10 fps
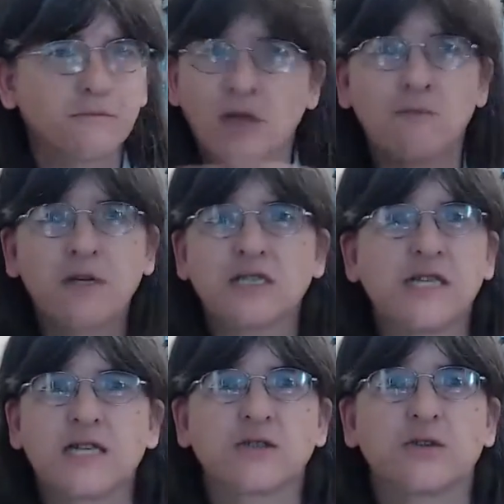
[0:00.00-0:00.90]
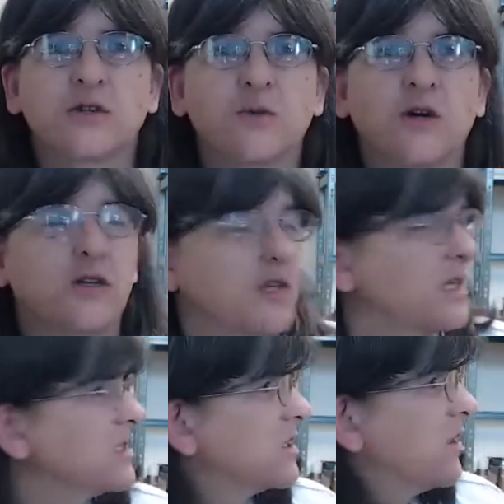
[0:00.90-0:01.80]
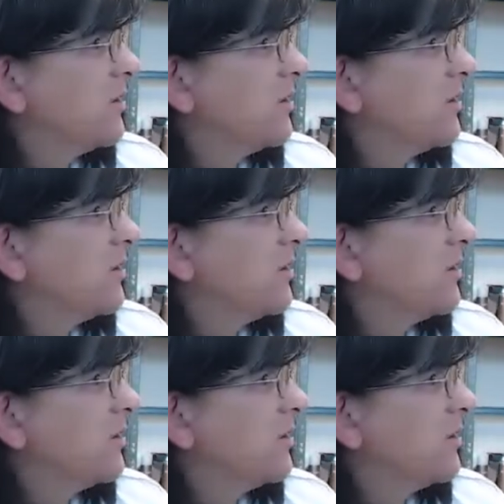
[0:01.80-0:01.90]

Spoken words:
because that's all the work that he's doing.